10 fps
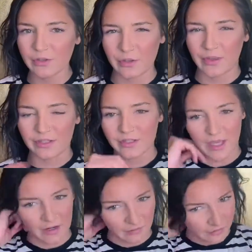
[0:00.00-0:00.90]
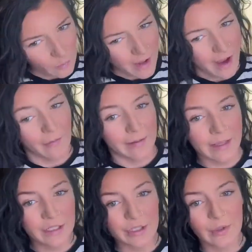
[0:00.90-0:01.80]
So that's just kind of how I
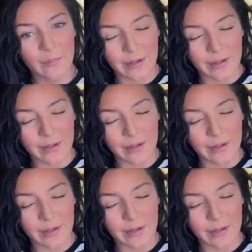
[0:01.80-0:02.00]
like to do it.